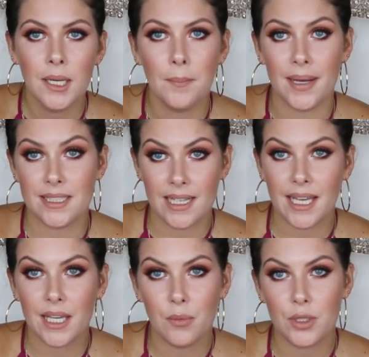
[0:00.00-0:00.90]
My
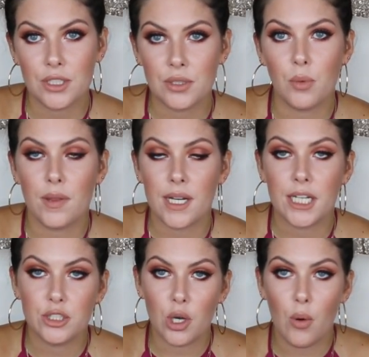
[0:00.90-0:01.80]
second, which is the one that
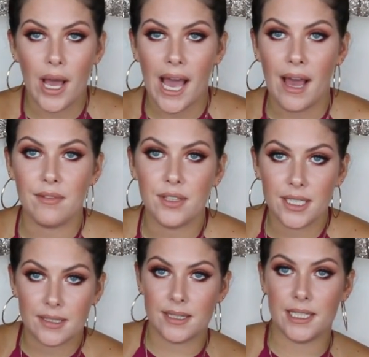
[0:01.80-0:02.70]
I don't have,
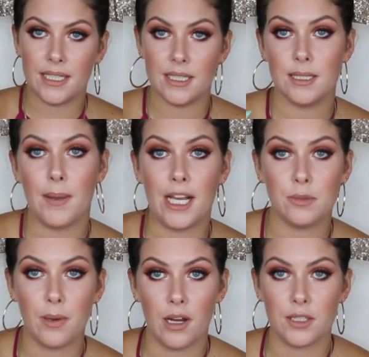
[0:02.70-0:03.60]
is the
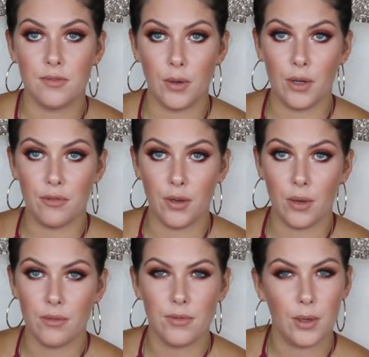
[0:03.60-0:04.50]
Smashbox
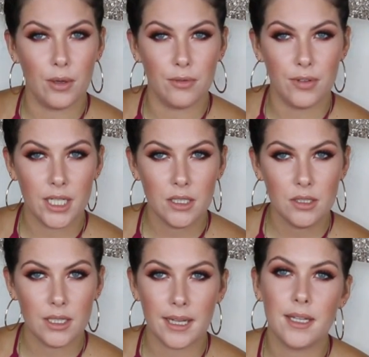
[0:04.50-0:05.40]
Photo
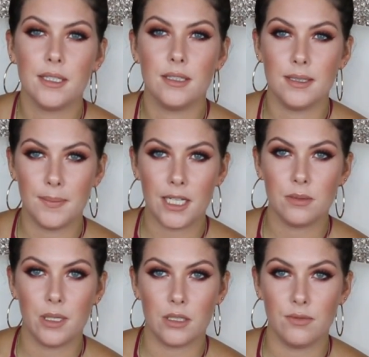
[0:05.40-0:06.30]
Finish. I think it's the
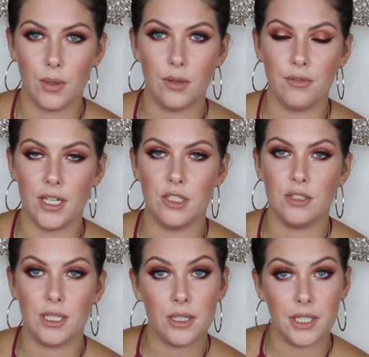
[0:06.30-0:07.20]
Smashbox Photo Finish,
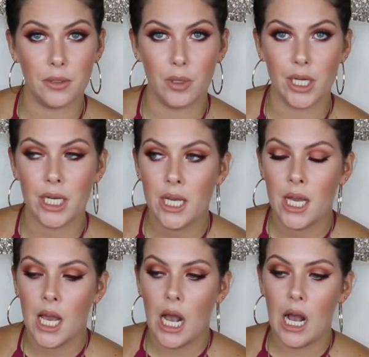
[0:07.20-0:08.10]
the clear one.
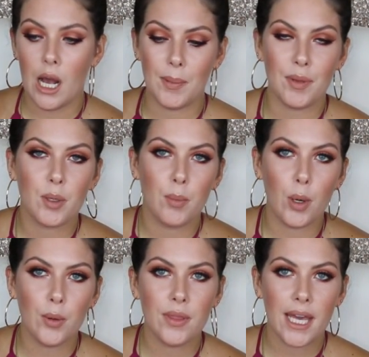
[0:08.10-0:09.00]

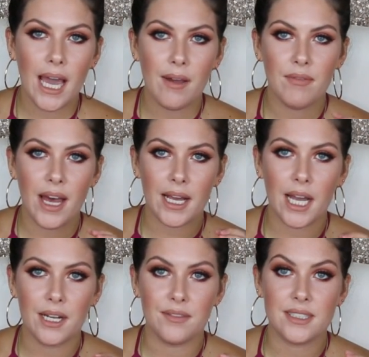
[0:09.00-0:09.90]
They have that
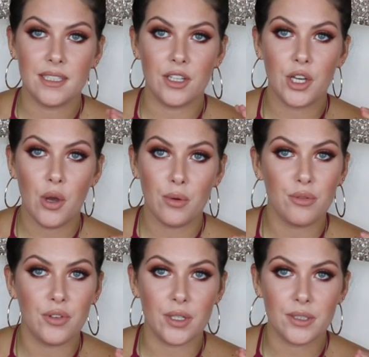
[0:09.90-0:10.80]
kind of silicone
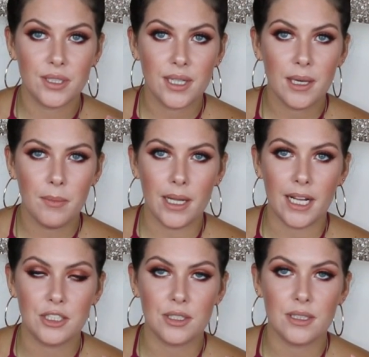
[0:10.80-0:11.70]
feel to them, and
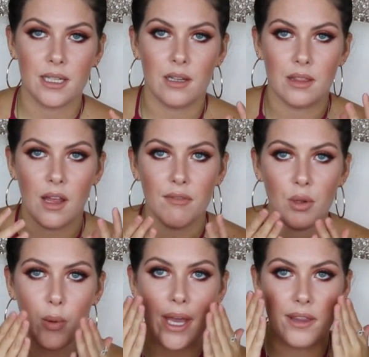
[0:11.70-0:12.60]
I just love
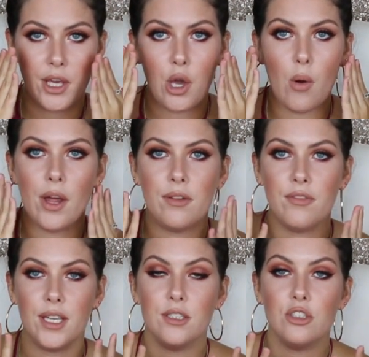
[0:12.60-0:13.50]
the way they go on the
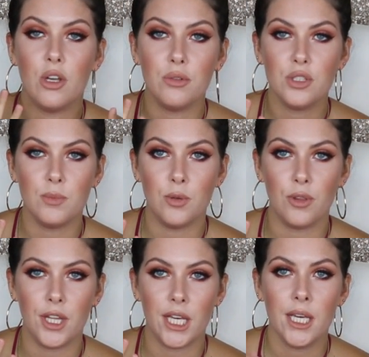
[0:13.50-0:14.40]
face so
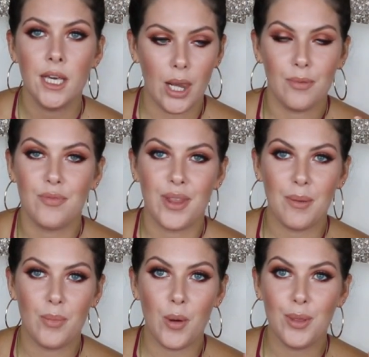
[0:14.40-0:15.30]
smoothly. They
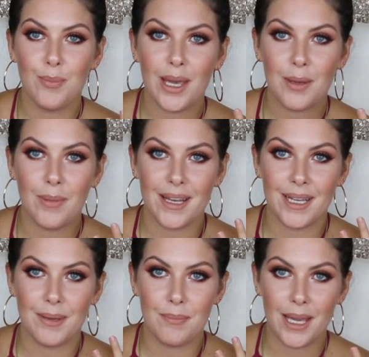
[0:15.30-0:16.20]
both make
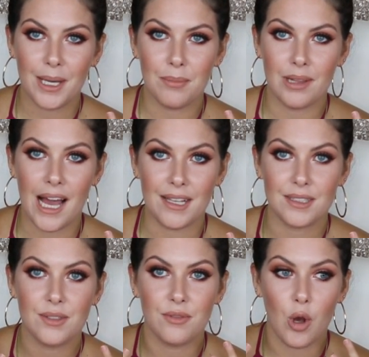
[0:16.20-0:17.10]
my makeup
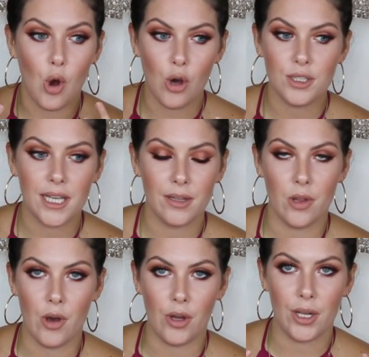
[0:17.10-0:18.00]
last all day
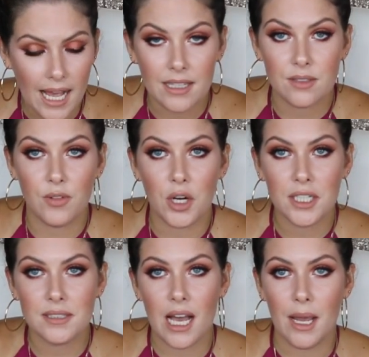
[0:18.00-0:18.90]
long. As far
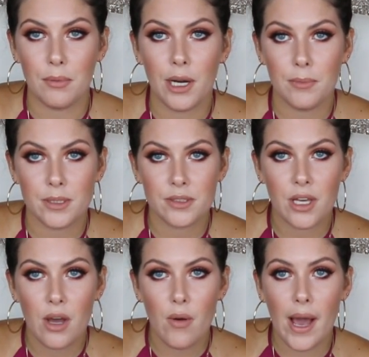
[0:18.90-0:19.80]
as eye primers
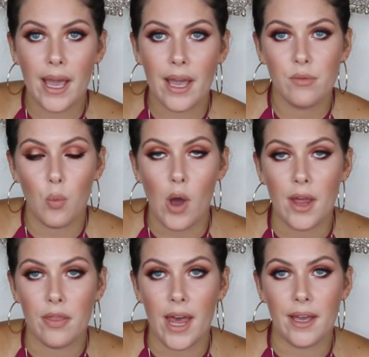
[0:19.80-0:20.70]
go, I
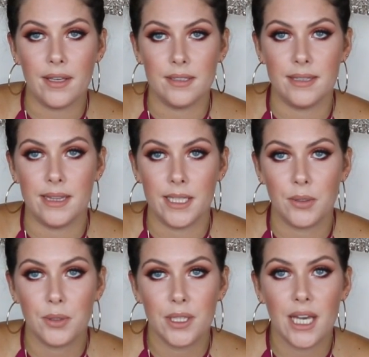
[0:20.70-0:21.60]
one that is
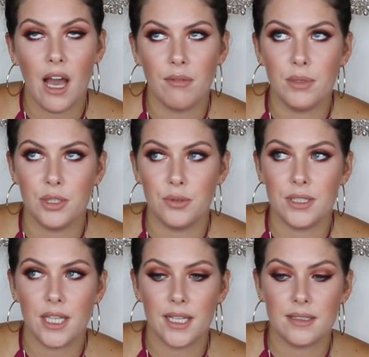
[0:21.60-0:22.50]
literally, I've been
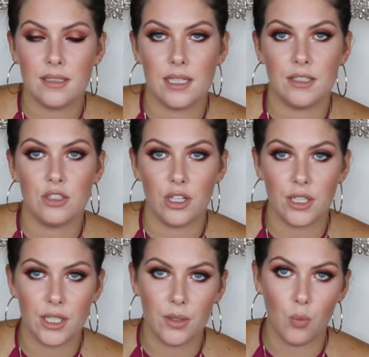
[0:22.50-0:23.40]
using it since I
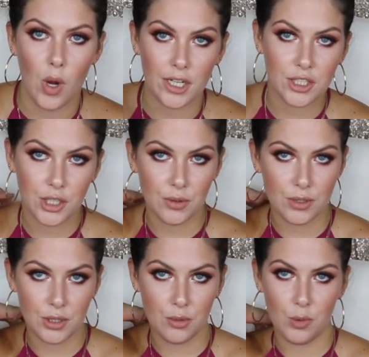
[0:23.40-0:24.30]
started watching
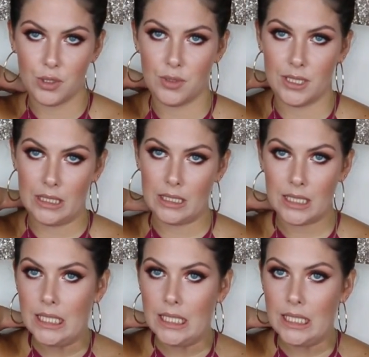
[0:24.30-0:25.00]
YouTube, which was